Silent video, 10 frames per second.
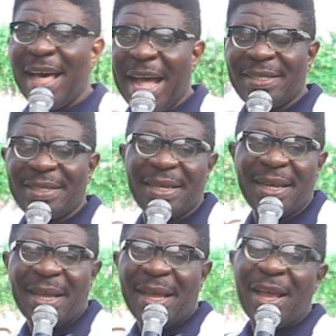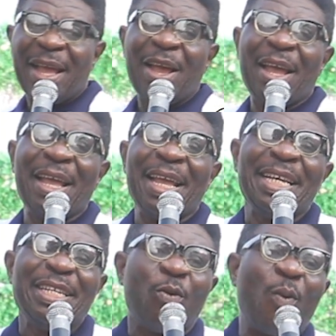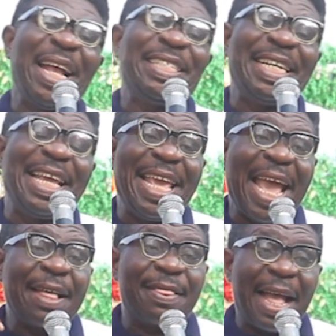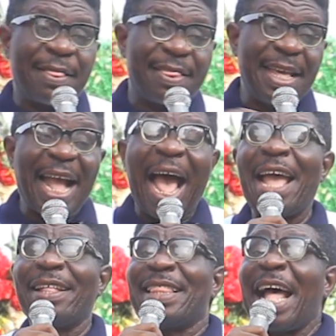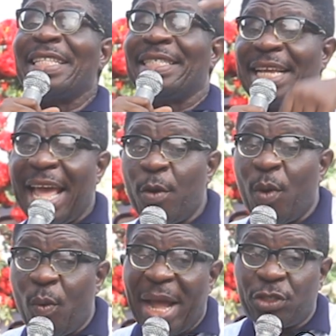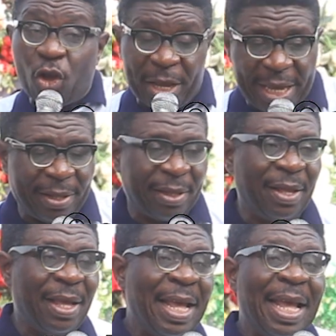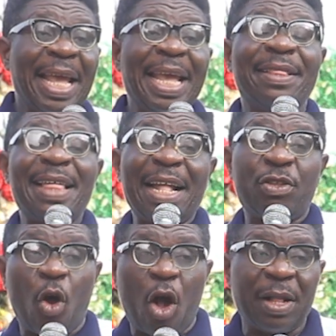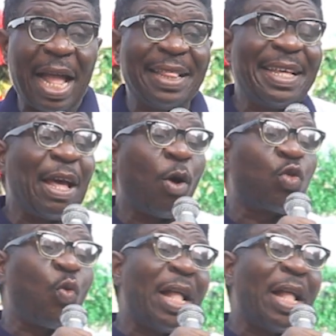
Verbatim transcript: that when she hears they are sick, I, that day we were talking in that hall, I think there was